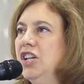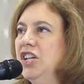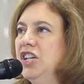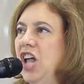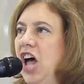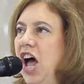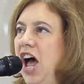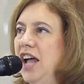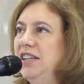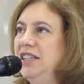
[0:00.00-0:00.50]

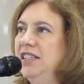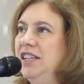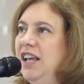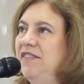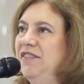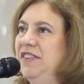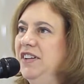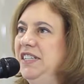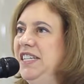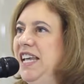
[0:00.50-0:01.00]
Lots
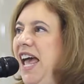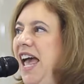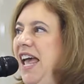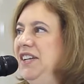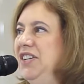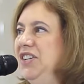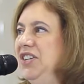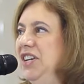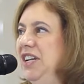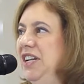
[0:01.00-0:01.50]
of
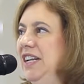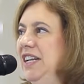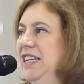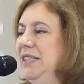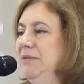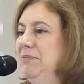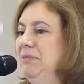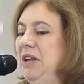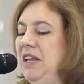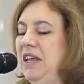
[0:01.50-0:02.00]
attention is
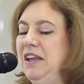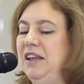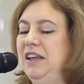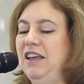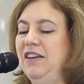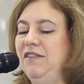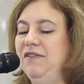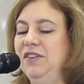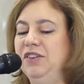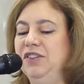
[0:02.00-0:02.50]
being
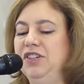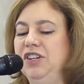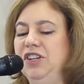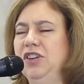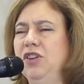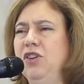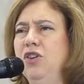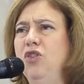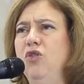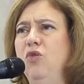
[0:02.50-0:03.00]
given to the
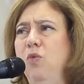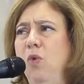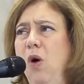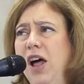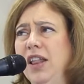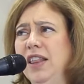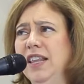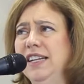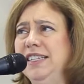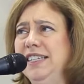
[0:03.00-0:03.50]

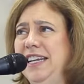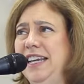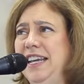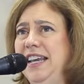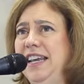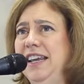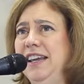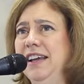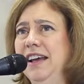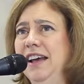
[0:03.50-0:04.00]
quality
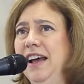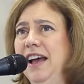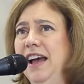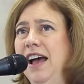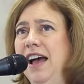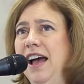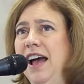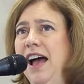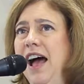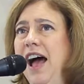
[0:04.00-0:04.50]

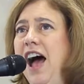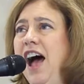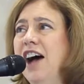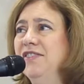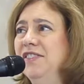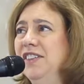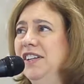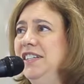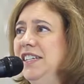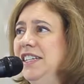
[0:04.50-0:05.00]
of
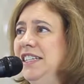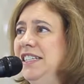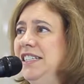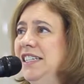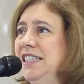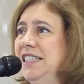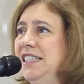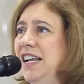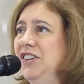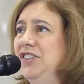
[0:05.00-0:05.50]
the
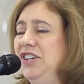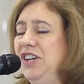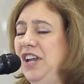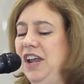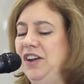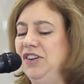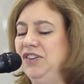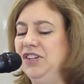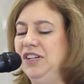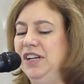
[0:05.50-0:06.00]
distance
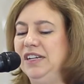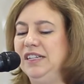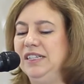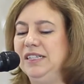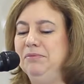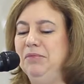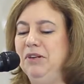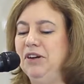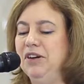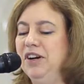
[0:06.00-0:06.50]
education
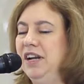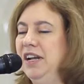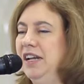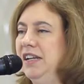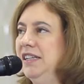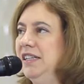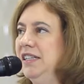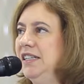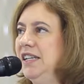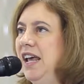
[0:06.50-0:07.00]

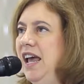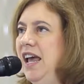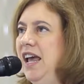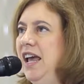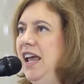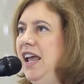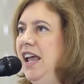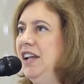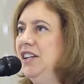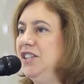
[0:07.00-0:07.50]
experience,
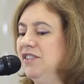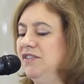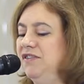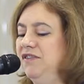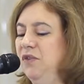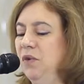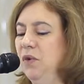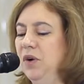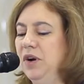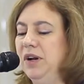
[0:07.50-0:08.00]
its
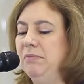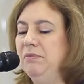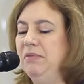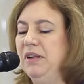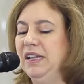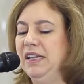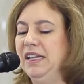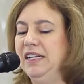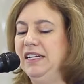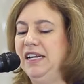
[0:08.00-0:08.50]

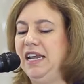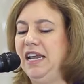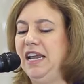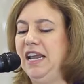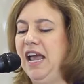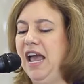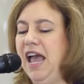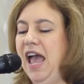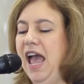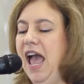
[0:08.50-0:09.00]
affordability,
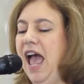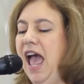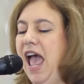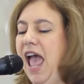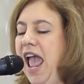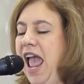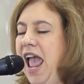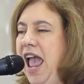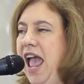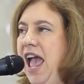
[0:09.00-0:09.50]

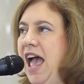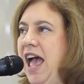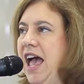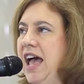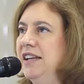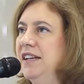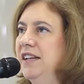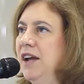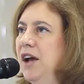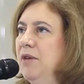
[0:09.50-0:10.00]

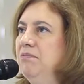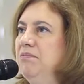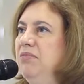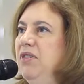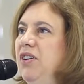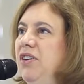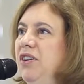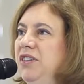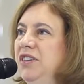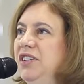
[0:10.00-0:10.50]
and
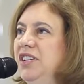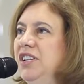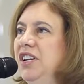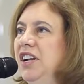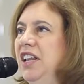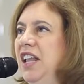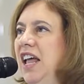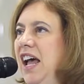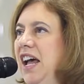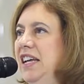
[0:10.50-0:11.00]

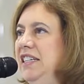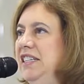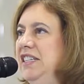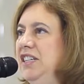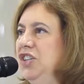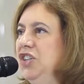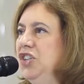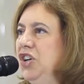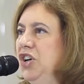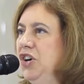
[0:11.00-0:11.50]
personalized
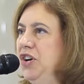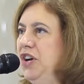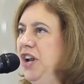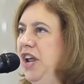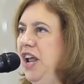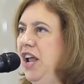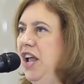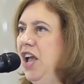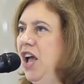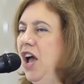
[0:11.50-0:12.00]

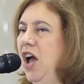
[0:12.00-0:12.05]
learning.